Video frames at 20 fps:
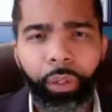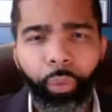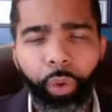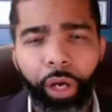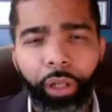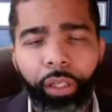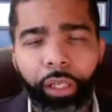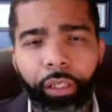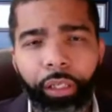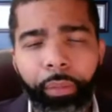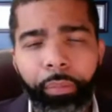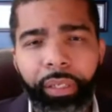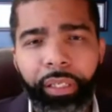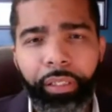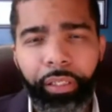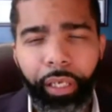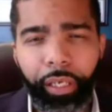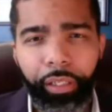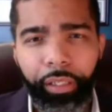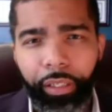Well, let me
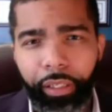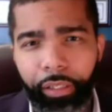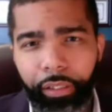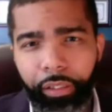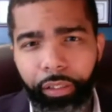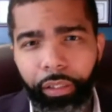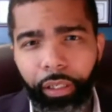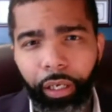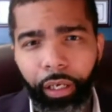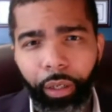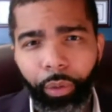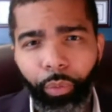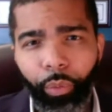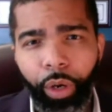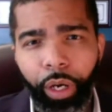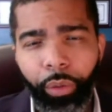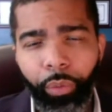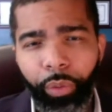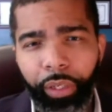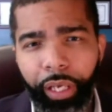say this.
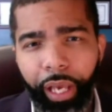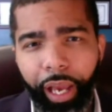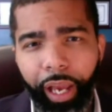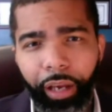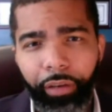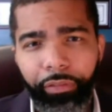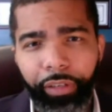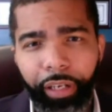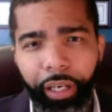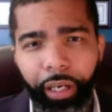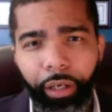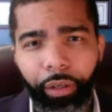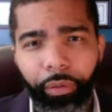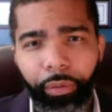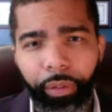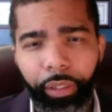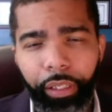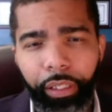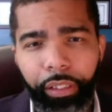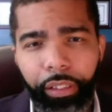What we have now
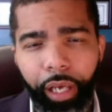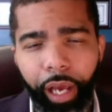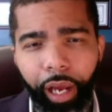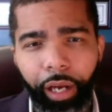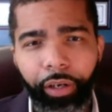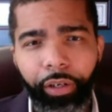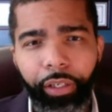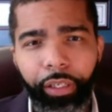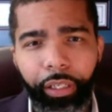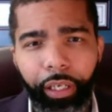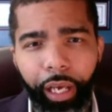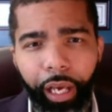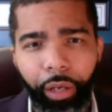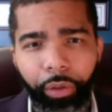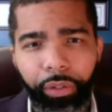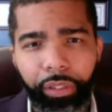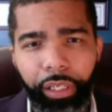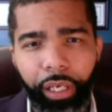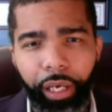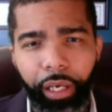is hired an
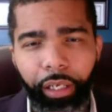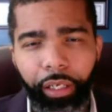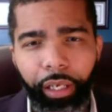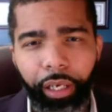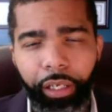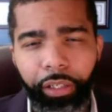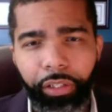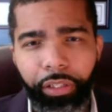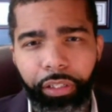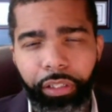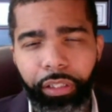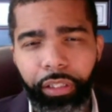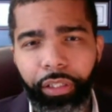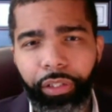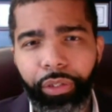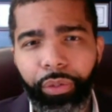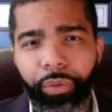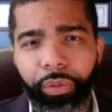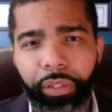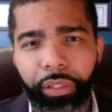outside agency
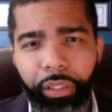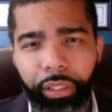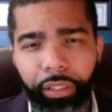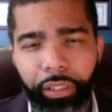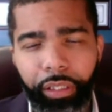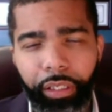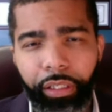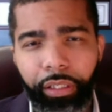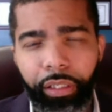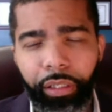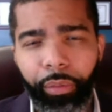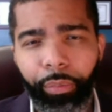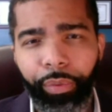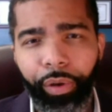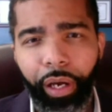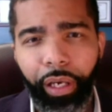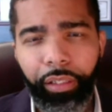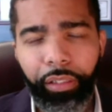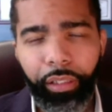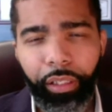to assist us in the
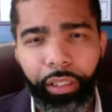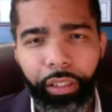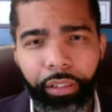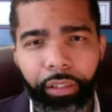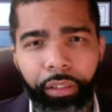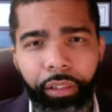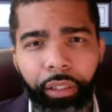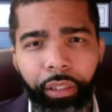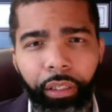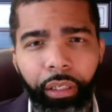process